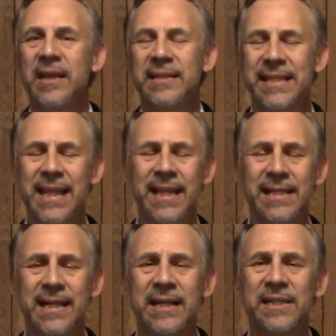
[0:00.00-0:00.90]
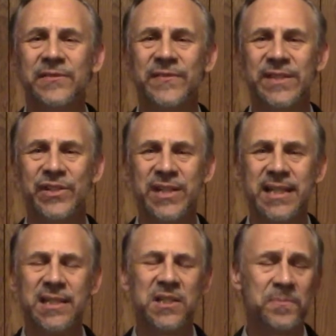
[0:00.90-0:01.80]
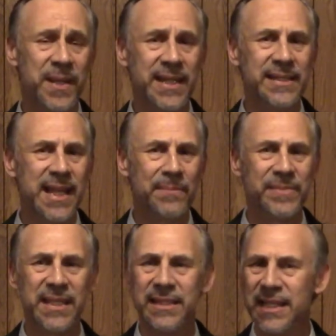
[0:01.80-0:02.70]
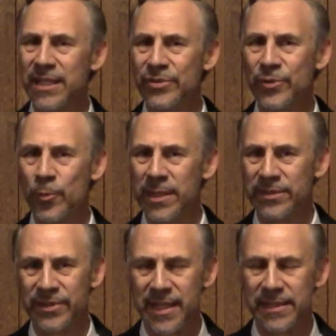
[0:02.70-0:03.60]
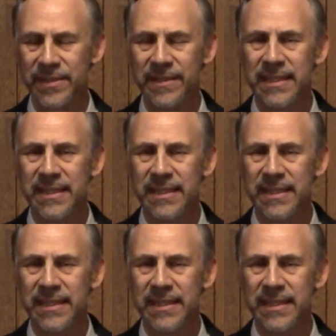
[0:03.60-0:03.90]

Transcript: Think of Jesus being tempted in the wilderness.